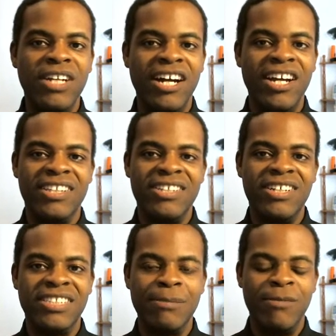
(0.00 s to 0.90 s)
Now you got
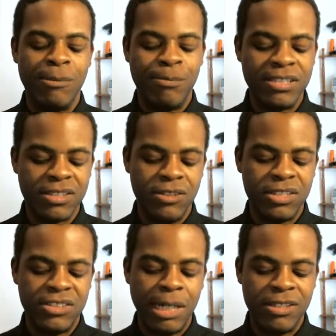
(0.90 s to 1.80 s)
some other
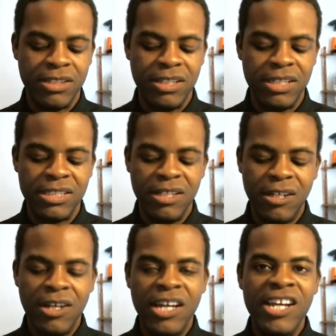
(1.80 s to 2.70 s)
princesses strapped into this.
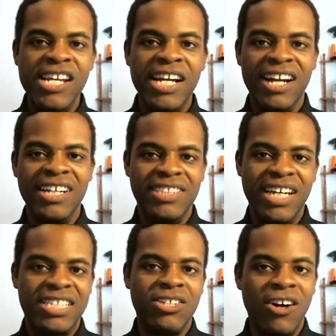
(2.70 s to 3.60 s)
You got a
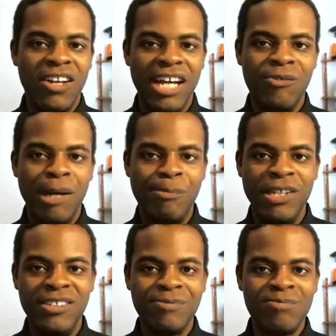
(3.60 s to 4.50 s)
Death Star-like
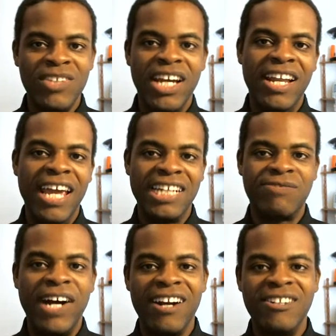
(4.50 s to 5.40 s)
weapon, and
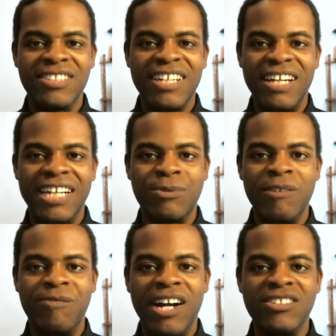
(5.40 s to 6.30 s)

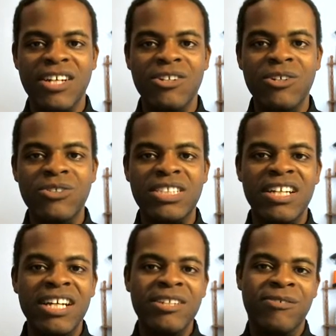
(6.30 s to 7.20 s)
X-Wing fighters are
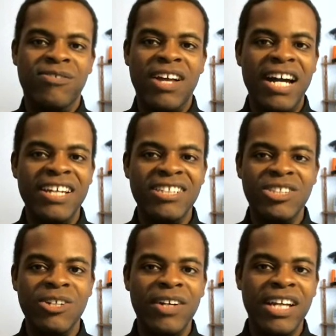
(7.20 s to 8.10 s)
used to fly
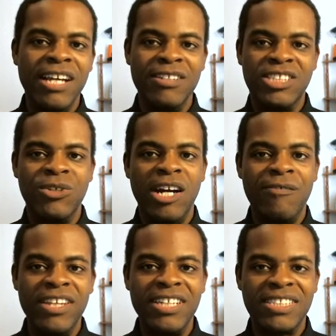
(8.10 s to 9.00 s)
into it and destroy it
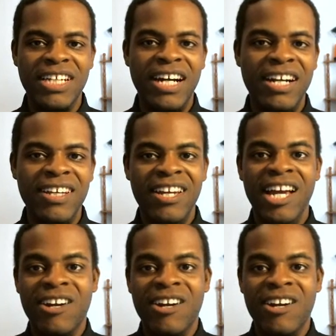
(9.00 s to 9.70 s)
from the inside.